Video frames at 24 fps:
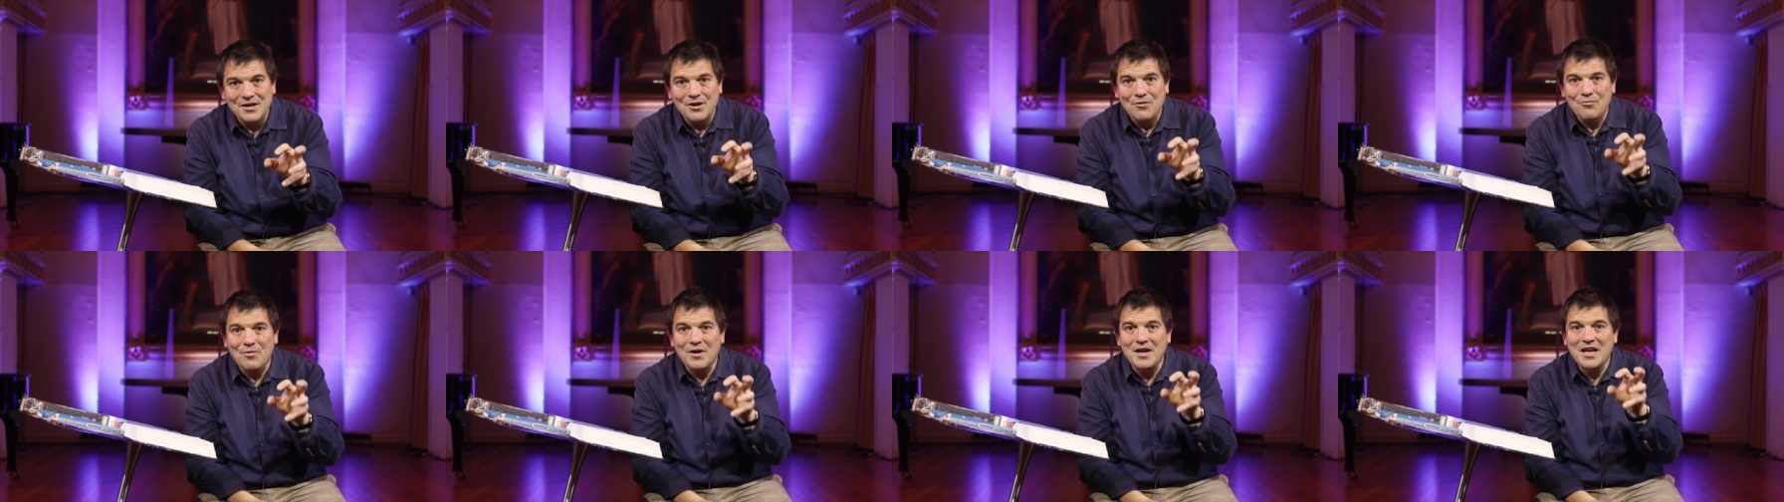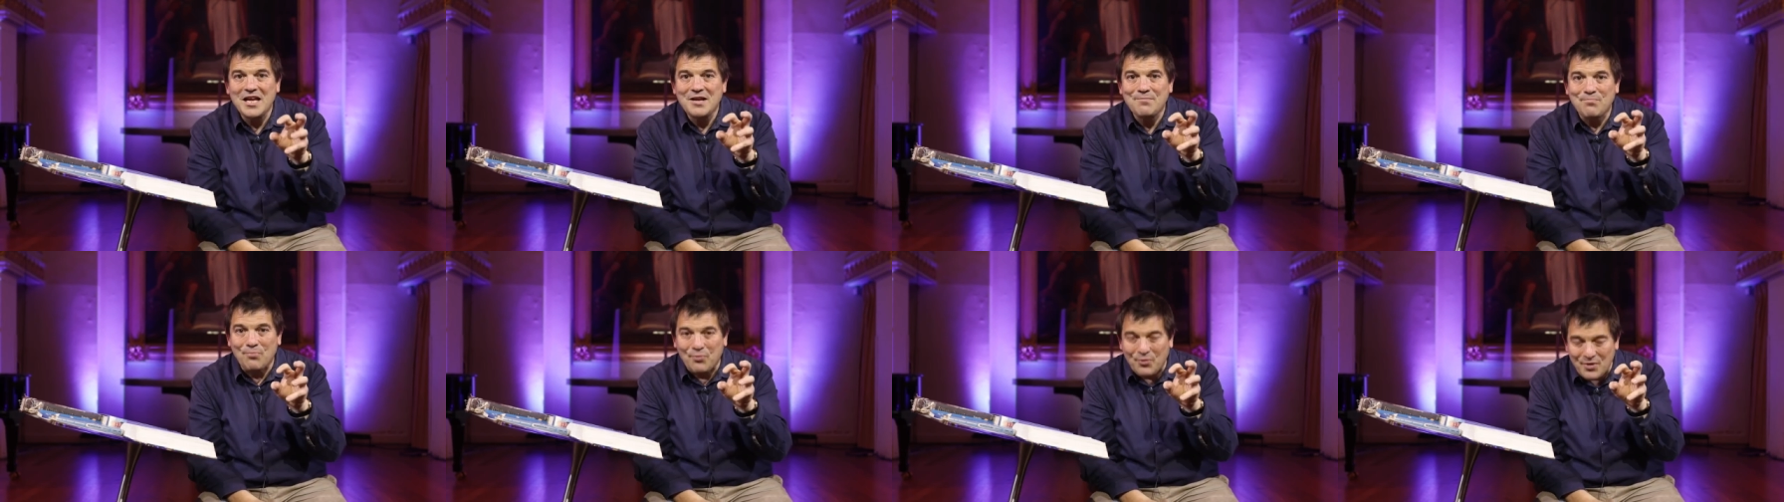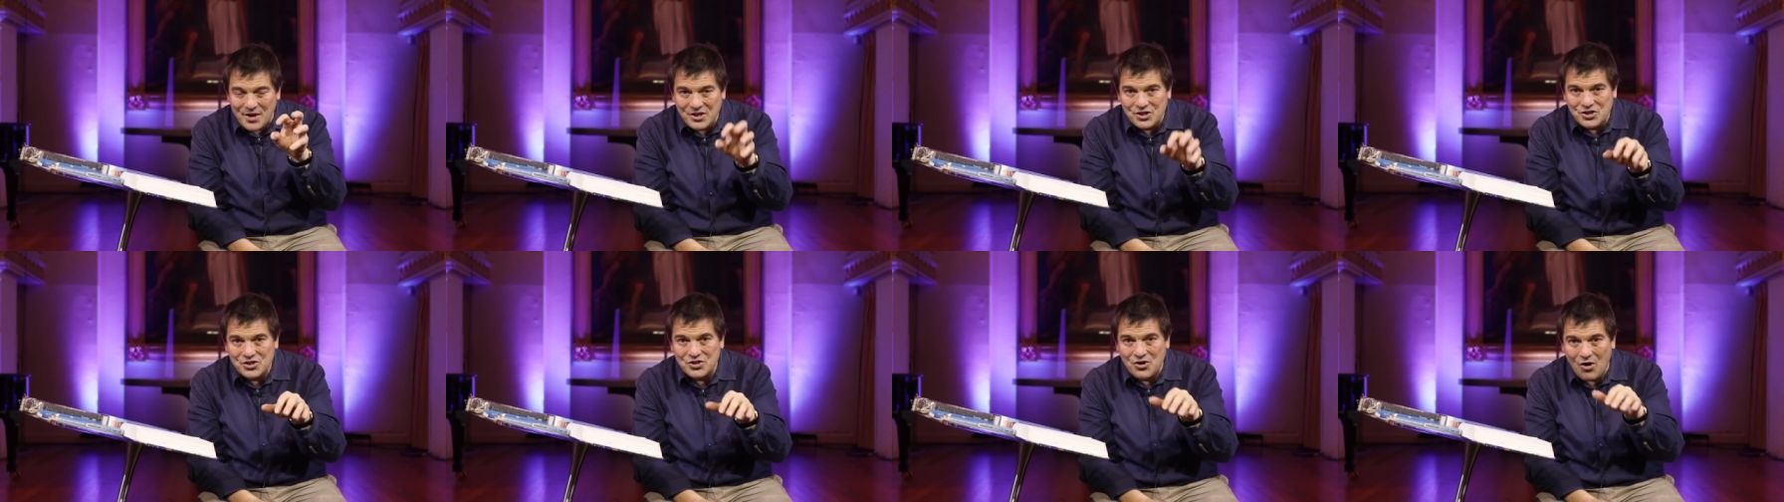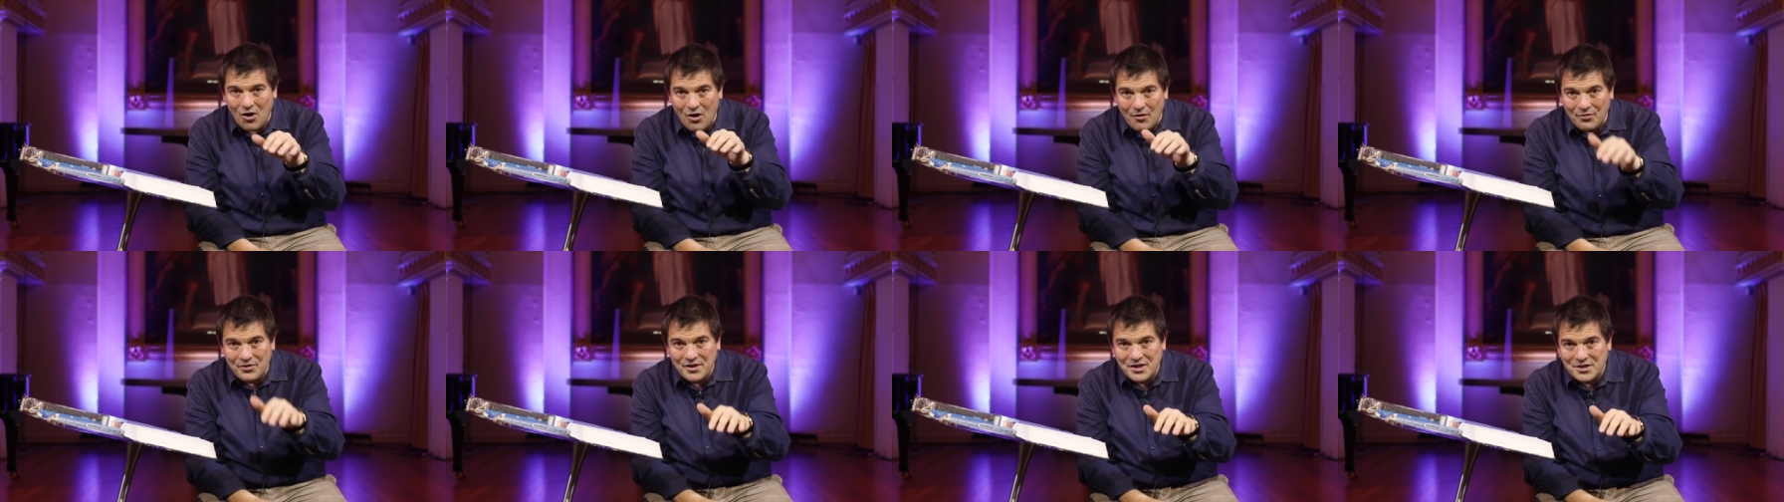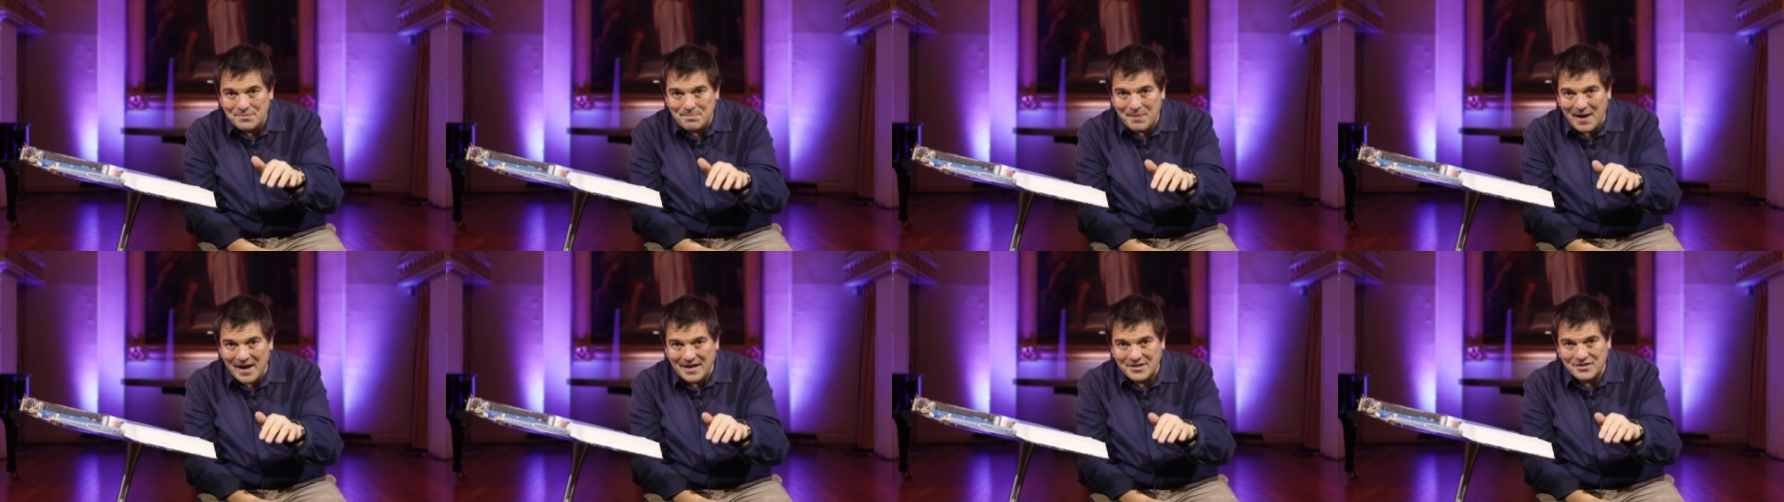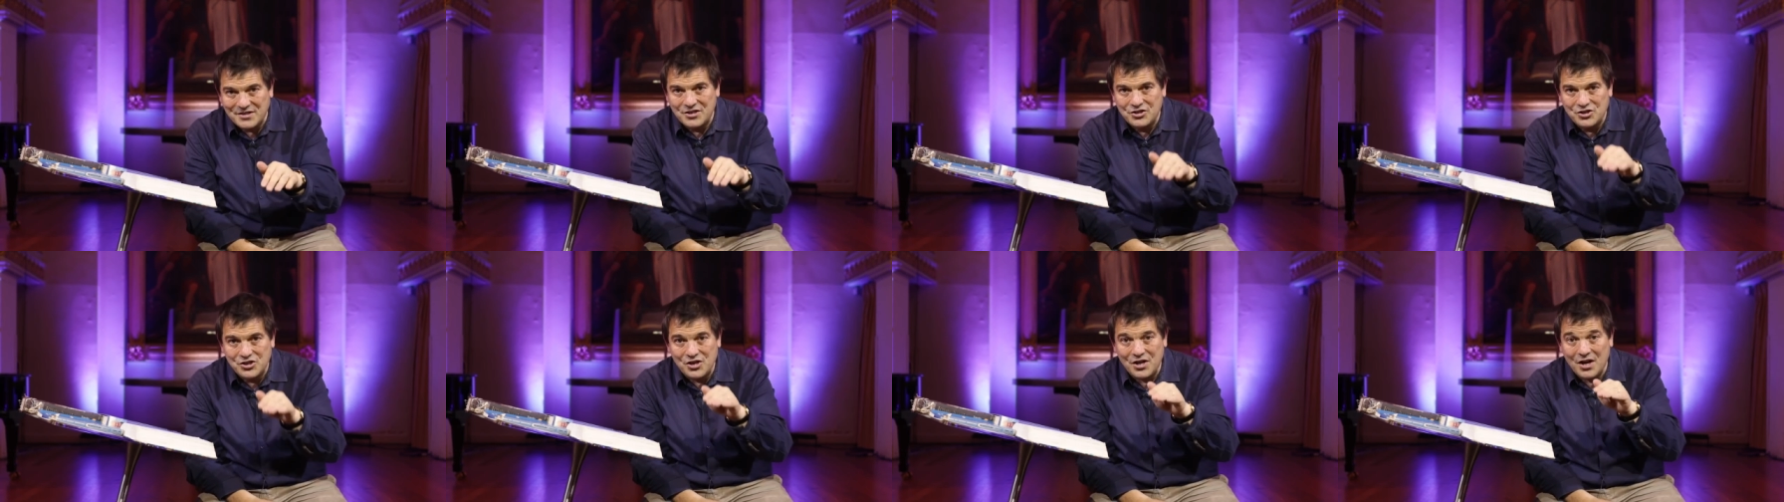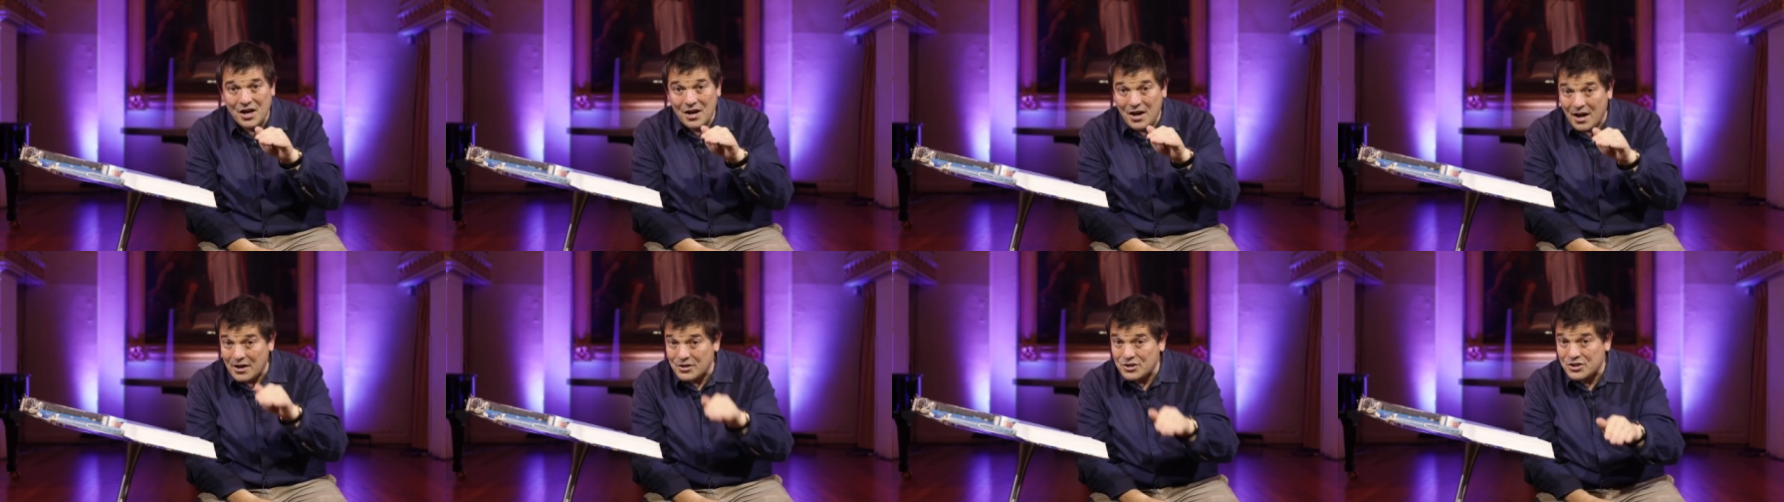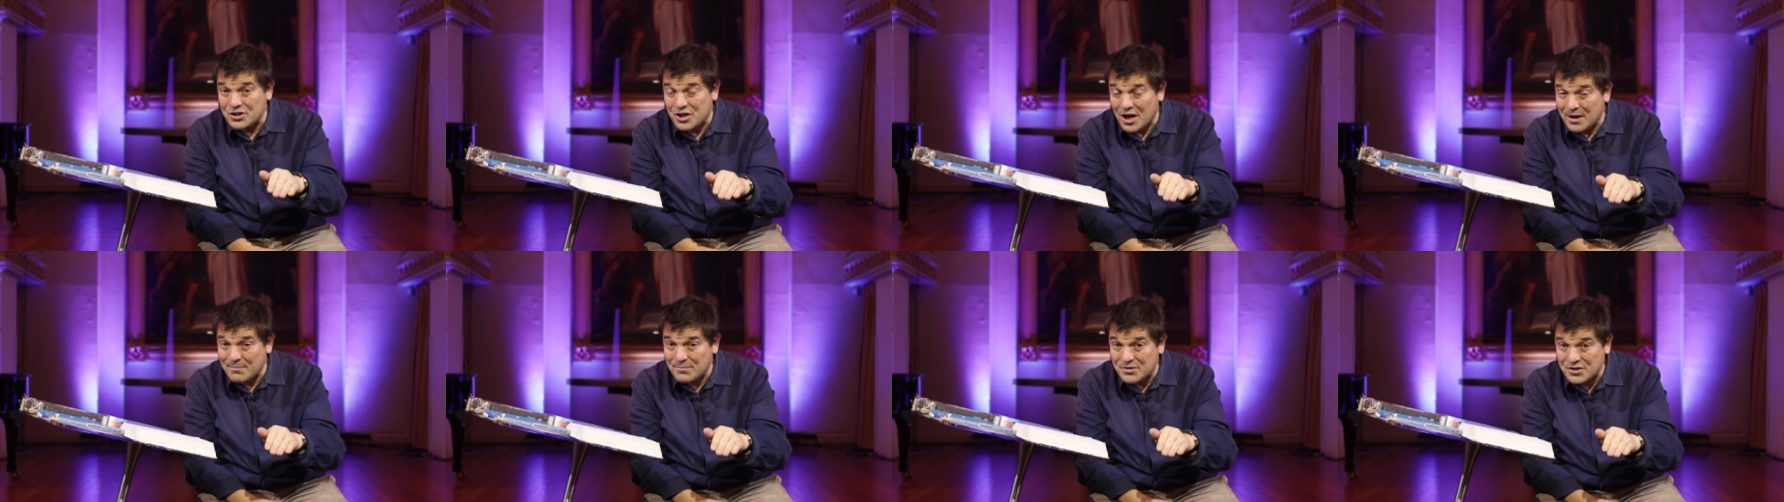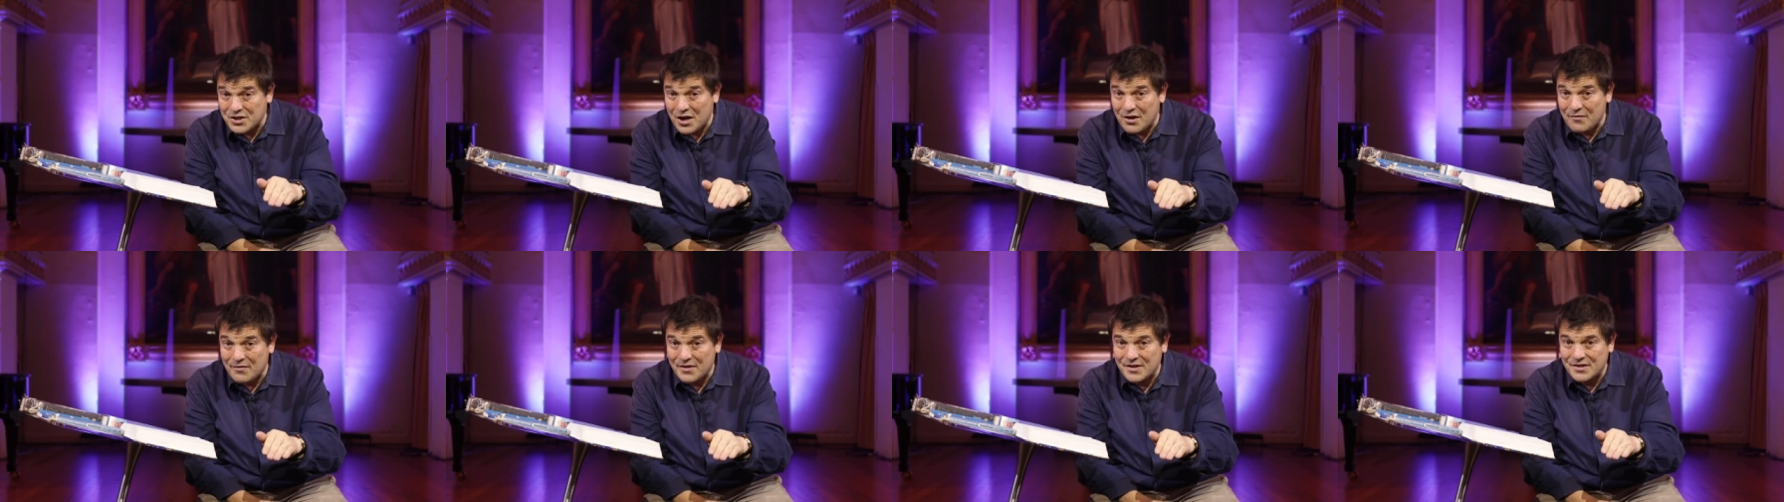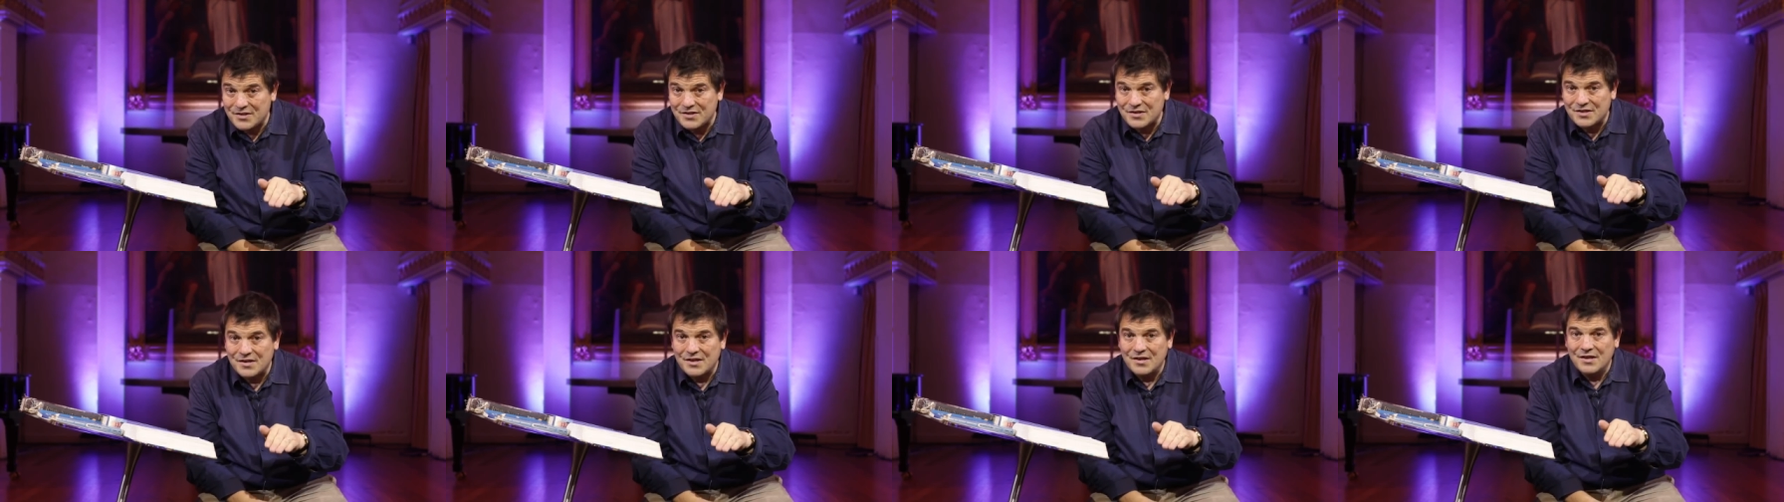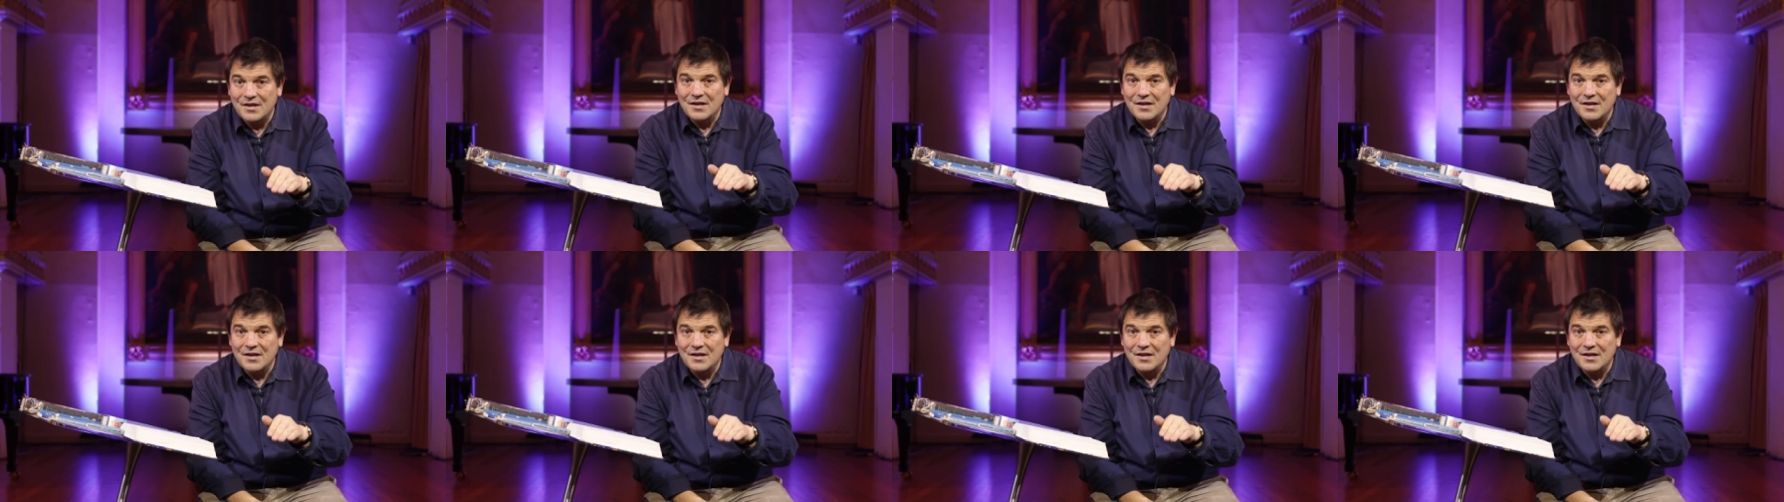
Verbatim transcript: when he preached on this passage at a lunchtime service.